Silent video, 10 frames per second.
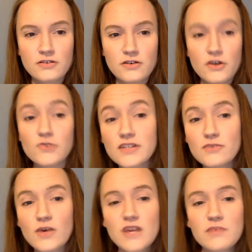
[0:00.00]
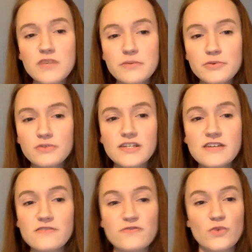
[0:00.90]
Only when my people
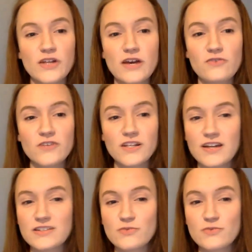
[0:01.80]
leave will I realize